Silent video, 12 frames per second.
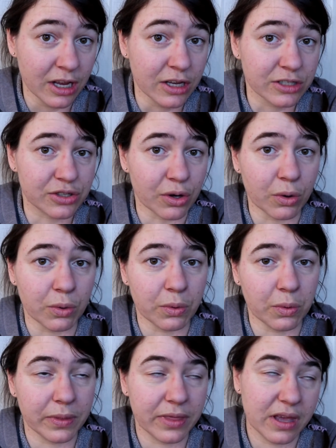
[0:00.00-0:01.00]

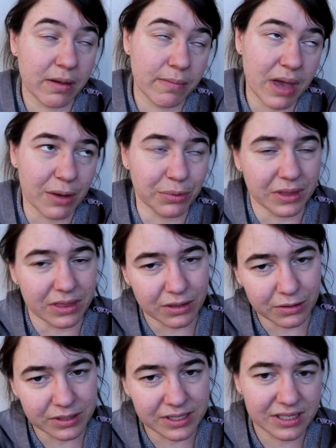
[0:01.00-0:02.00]
So the amount that
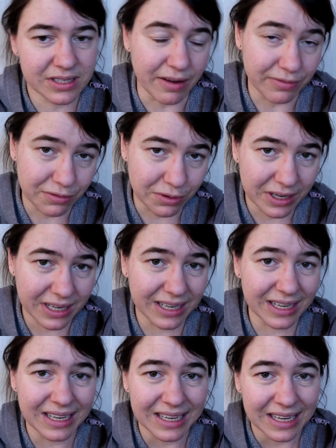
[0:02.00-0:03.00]
they're suffering